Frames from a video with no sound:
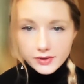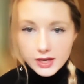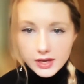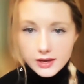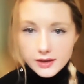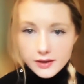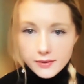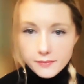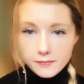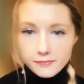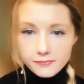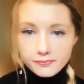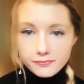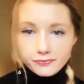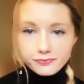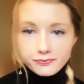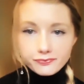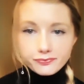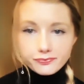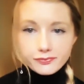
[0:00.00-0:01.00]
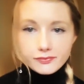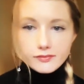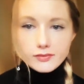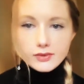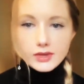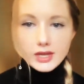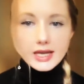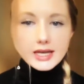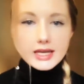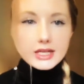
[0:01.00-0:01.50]

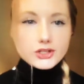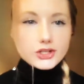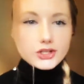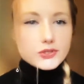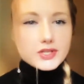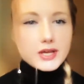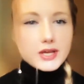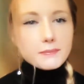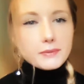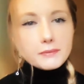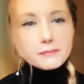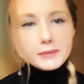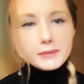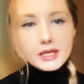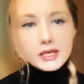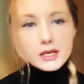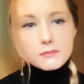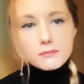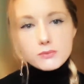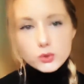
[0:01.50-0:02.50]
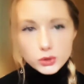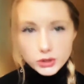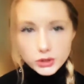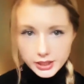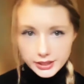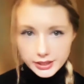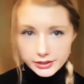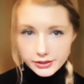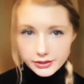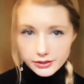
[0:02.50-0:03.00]
It shows up in being a mood
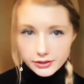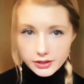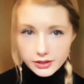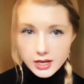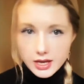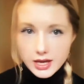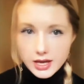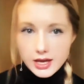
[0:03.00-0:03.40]
kill,